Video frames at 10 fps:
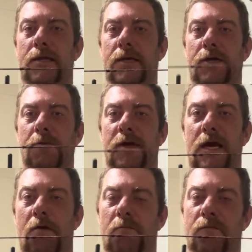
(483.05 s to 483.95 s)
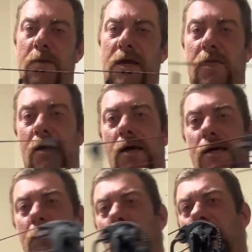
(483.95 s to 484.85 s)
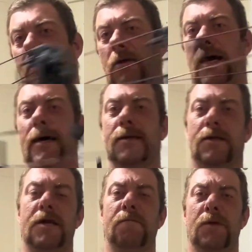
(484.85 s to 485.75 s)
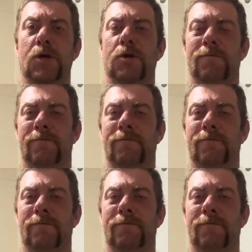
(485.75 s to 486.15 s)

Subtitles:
this will become for me as well as the Envision.